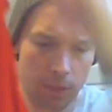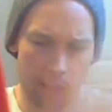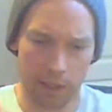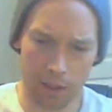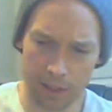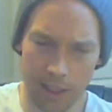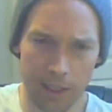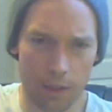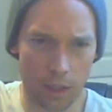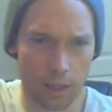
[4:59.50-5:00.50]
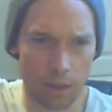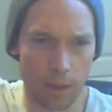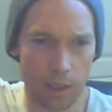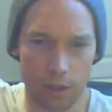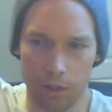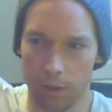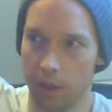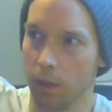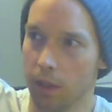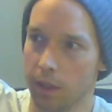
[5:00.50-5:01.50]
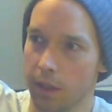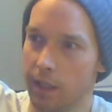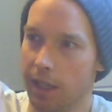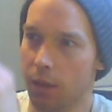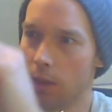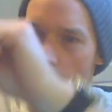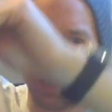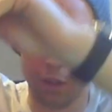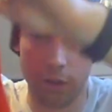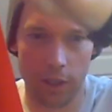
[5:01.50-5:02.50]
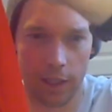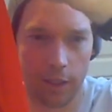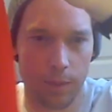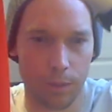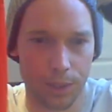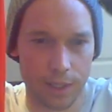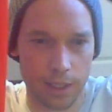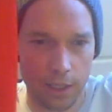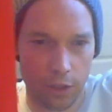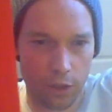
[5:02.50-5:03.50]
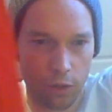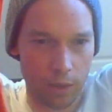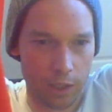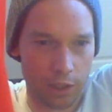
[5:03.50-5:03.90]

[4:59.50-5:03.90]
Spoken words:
Now let's take a look at them actually really quickly. Now, I know you're not going to be able to see too much